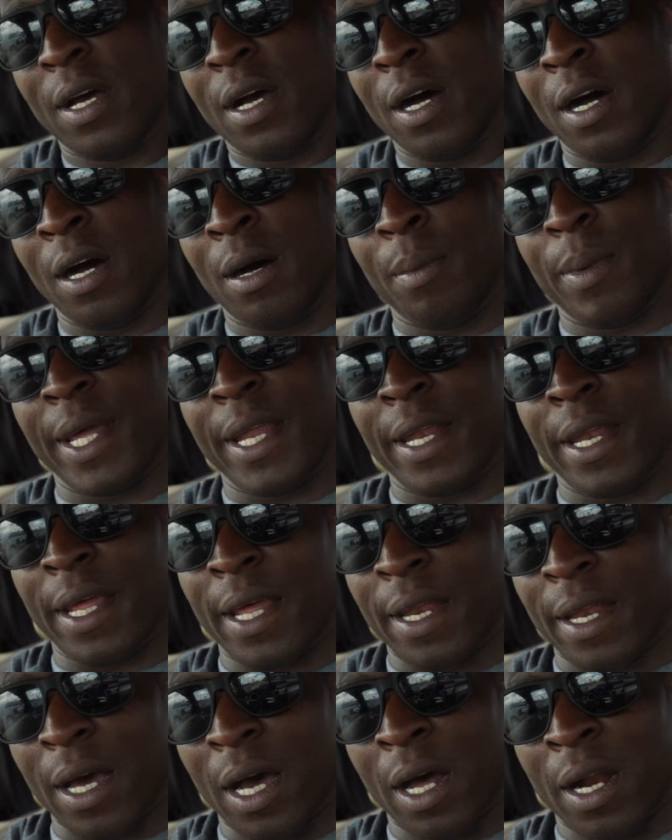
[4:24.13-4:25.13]

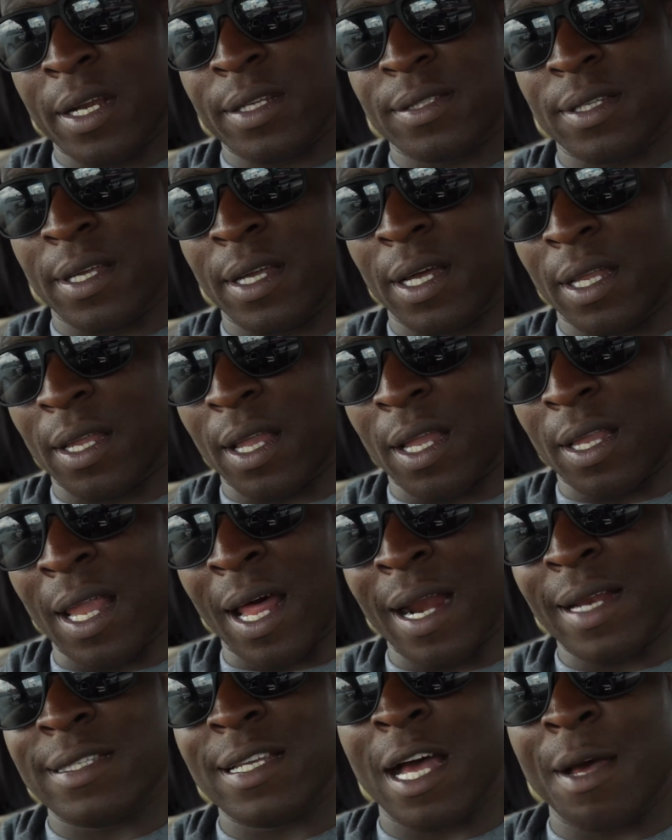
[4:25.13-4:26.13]
And honestly, a
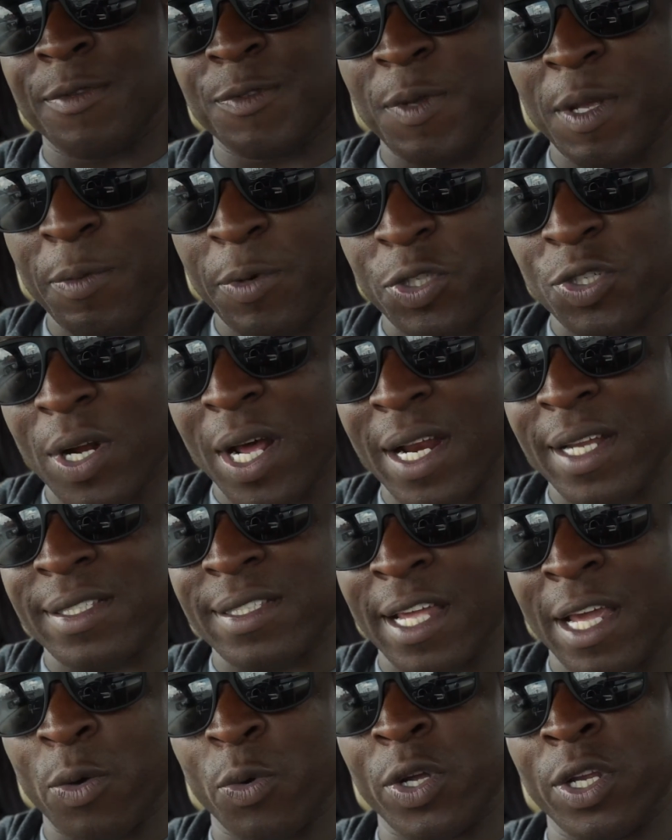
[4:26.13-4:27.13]
lot of times people try to
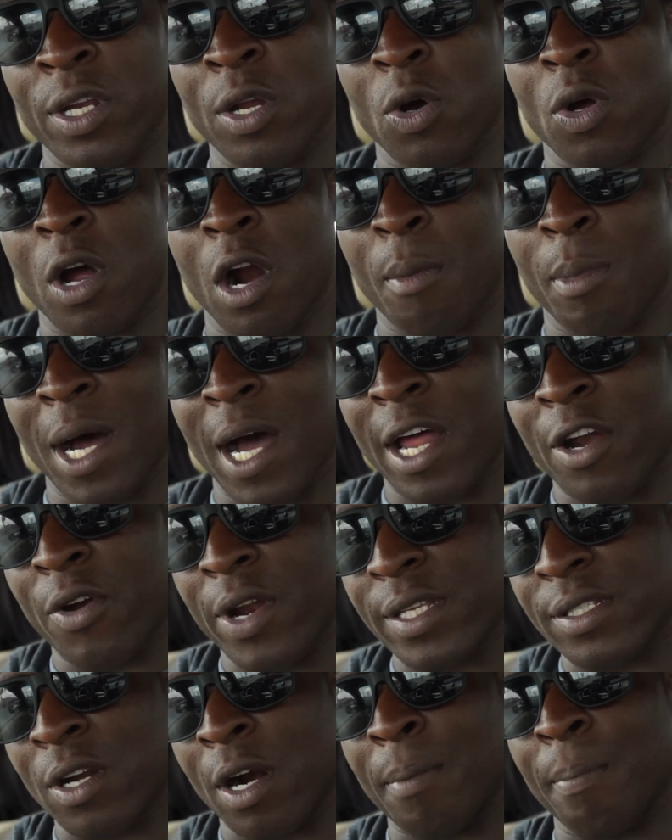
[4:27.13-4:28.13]
say, well, you know,
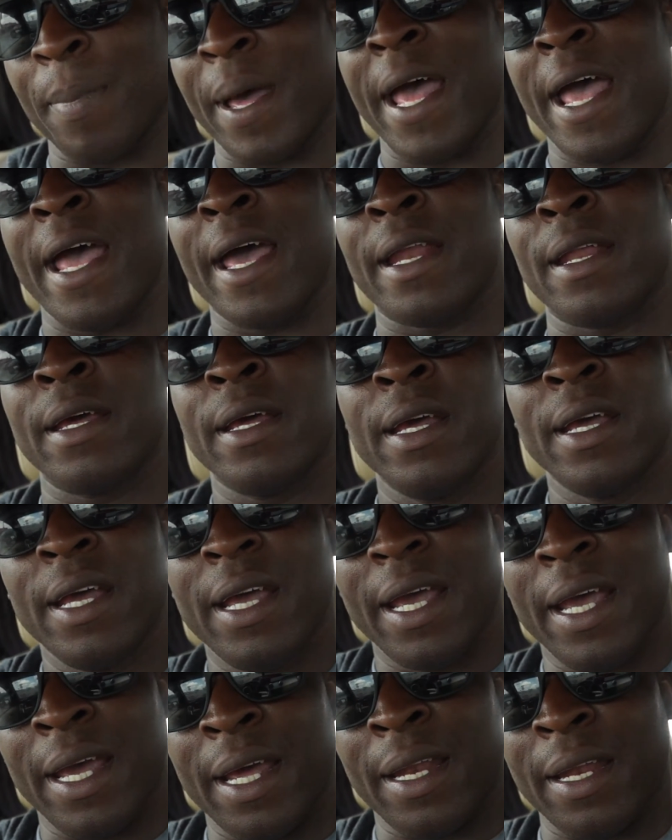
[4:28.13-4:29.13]
carbohydrates aren't bad.
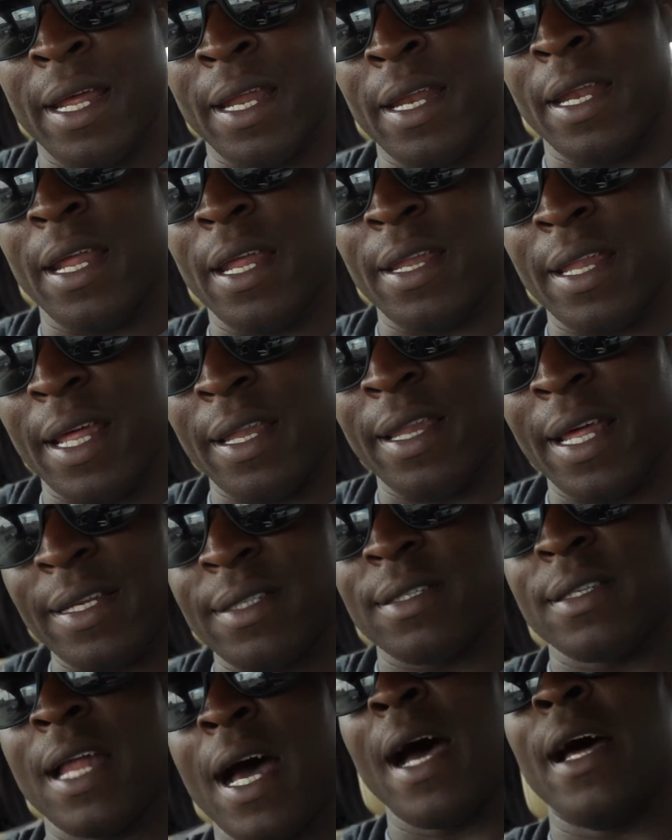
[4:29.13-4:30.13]
And
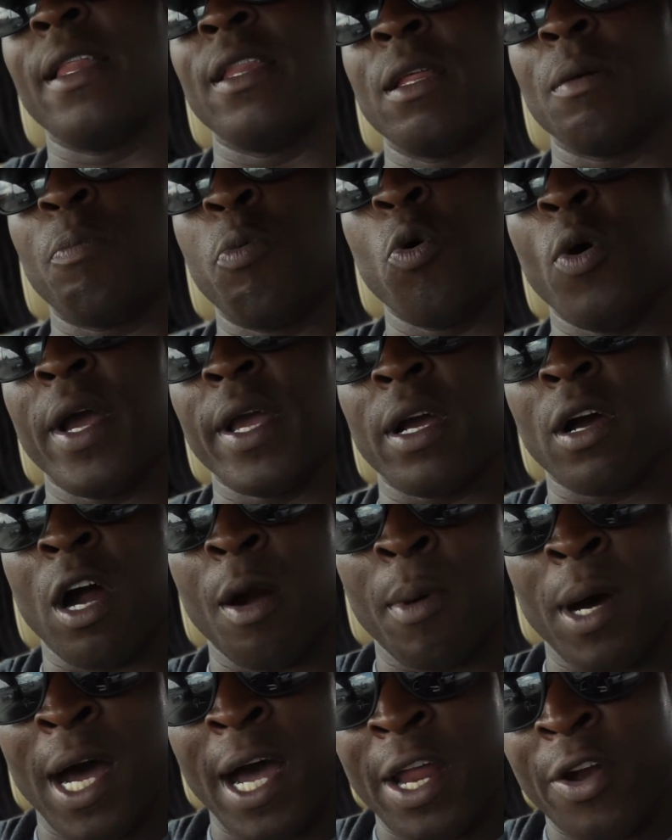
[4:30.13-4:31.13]
that's not the point.
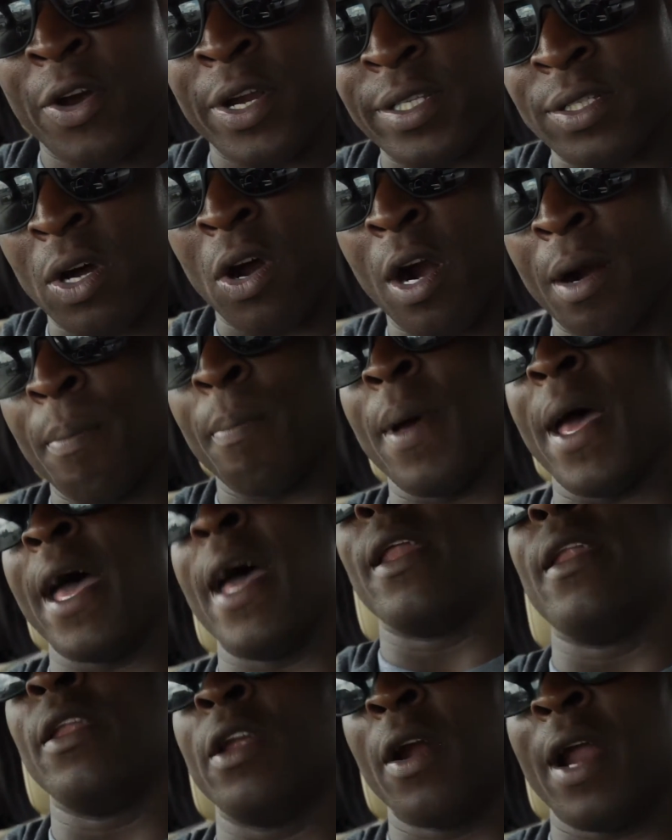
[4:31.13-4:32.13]
Carbohydrates aren't
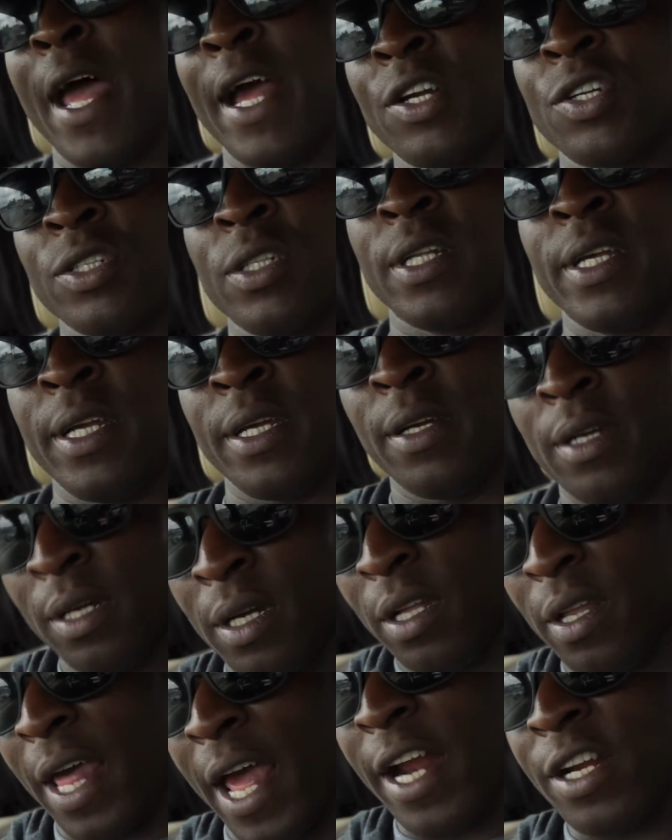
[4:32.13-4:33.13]
bad. They're
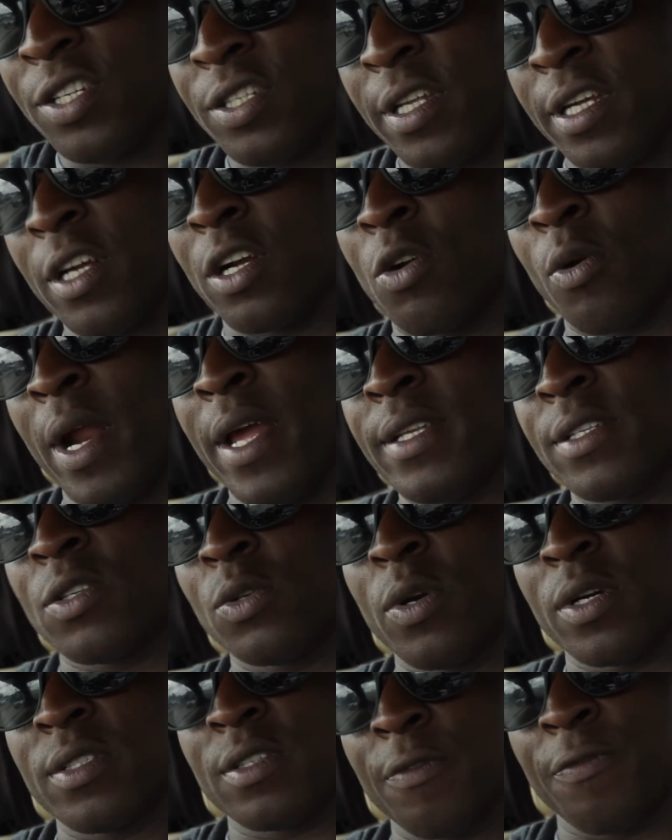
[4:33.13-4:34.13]
actually a great
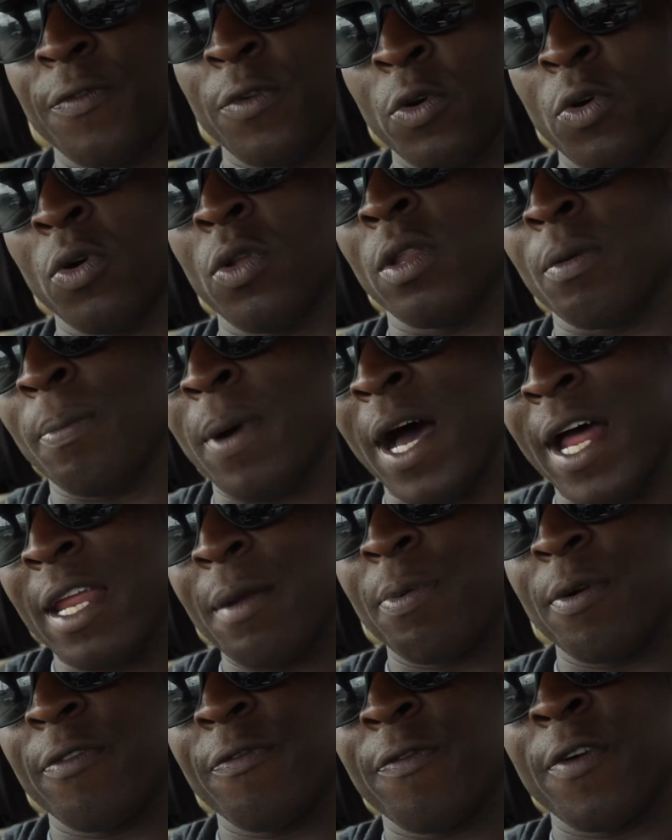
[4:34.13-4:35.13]
source of fuel. The body
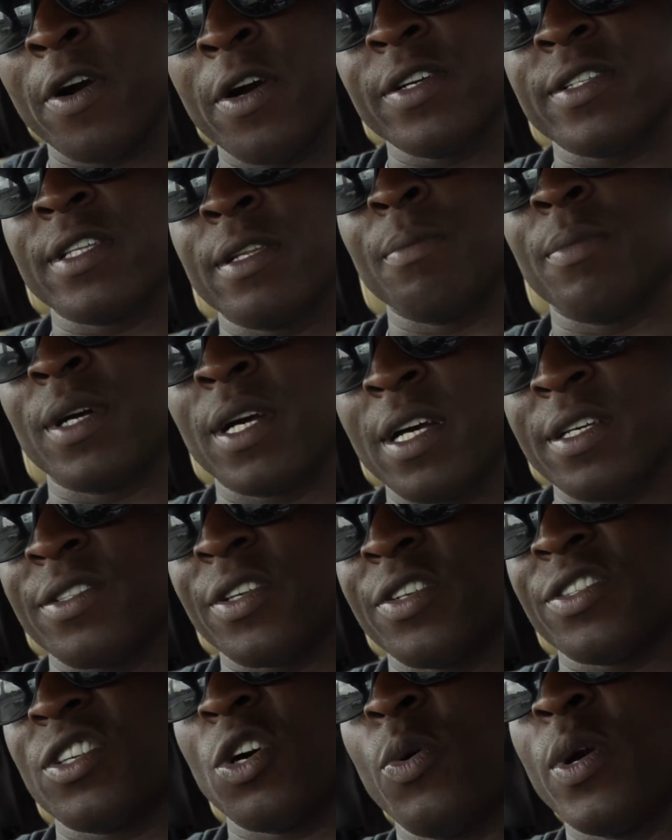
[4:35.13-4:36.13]
prefers them because
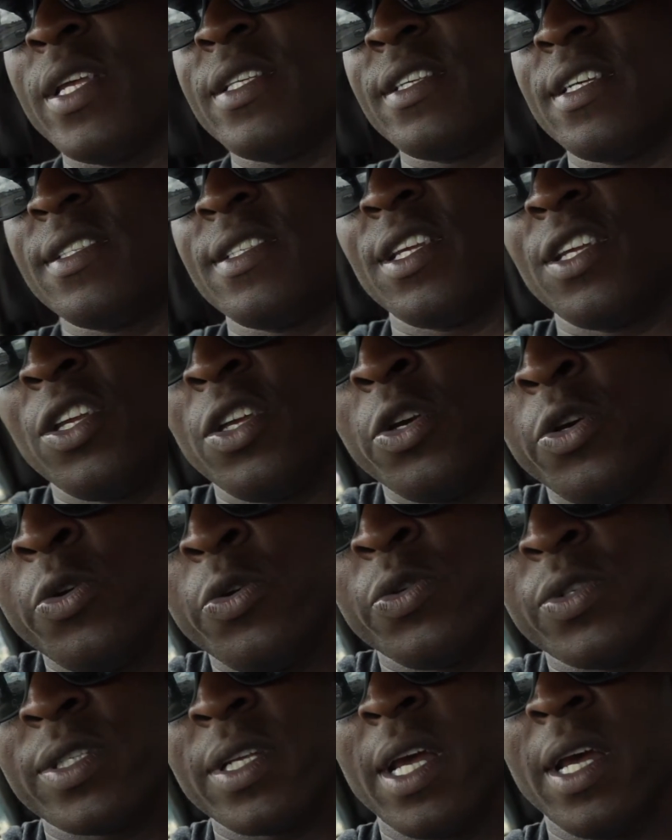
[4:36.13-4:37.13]
they're so easy to
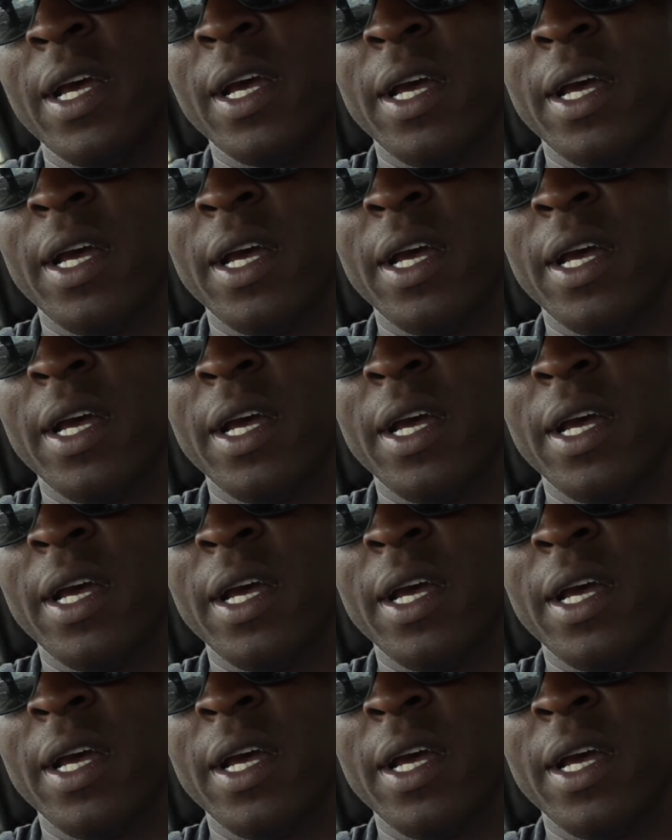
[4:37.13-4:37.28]
use.